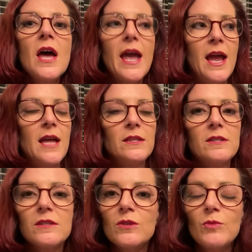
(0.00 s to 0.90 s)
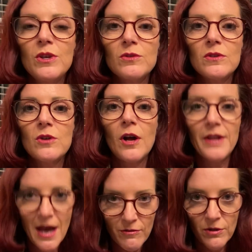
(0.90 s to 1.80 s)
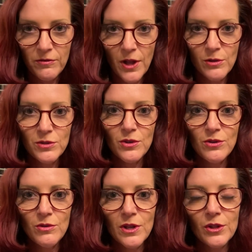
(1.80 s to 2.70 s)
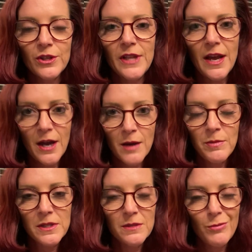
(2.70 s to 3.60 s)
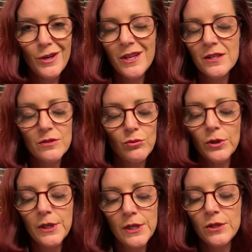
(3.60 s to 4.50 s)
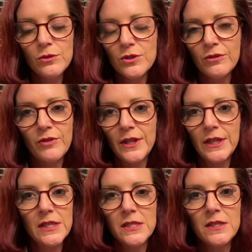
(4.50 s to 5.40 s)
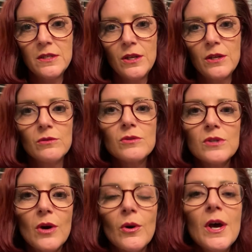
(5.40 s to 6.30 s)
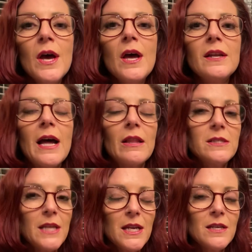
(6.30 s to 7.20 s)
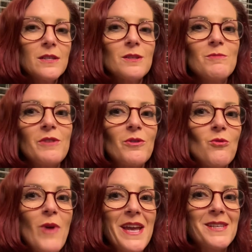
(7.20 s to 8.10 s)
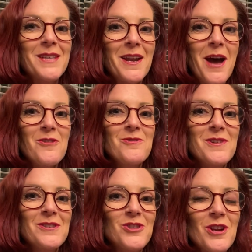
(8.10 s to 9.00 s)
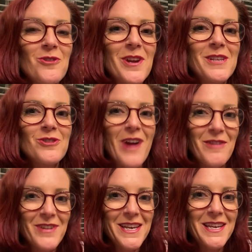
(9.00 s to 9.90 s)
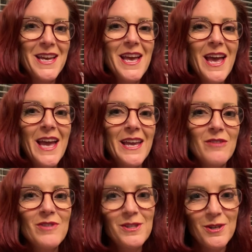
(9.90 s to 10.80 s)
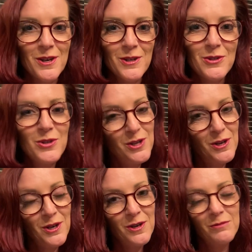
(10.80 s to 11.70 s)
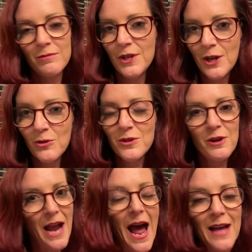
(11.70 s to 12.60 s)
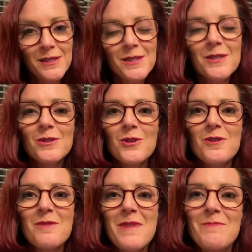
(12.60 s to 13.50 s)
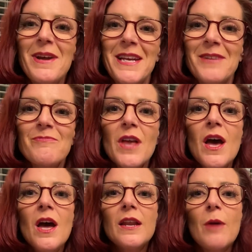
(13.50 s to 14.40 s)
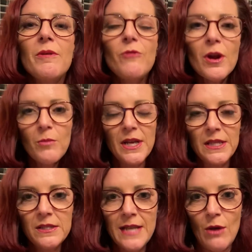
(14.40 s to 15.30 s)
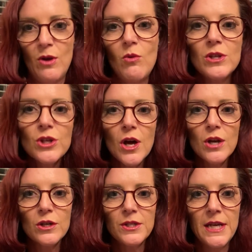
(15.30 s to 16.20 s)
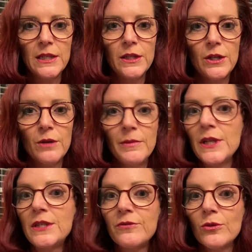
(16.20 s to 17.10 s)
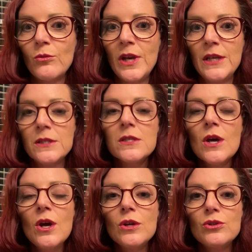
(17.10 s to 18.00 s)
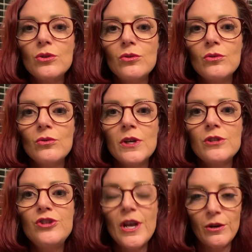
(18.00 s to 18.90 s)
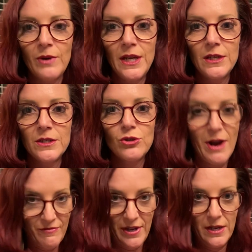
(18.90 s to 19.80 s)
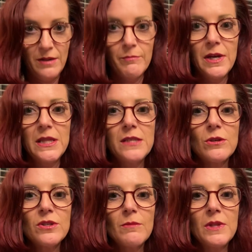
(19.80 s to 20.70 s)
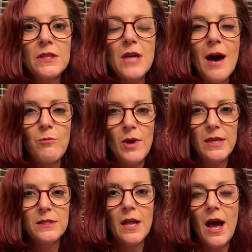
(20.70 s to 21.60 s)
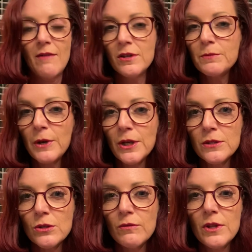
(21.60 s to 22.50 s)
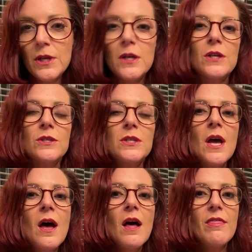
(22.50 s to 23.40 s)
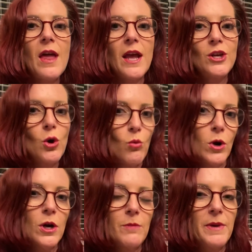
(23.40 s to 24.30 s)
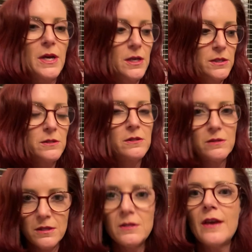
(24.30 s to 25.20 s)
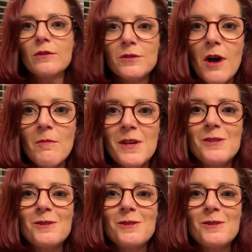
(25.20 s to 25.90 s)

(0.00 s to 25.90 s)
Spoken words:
And the system we use is called Everflow, so you can look that up. It's really user-friendly, it's easy to use. So now let's get into some different ways on how you can generate traffic and get visitors to your ads so you can make money. Now, before I break these down, I want you to understand that there are many different ways to generate traffic. But these are some of the top ways that I've experienced over the years that I know work because the sales come in.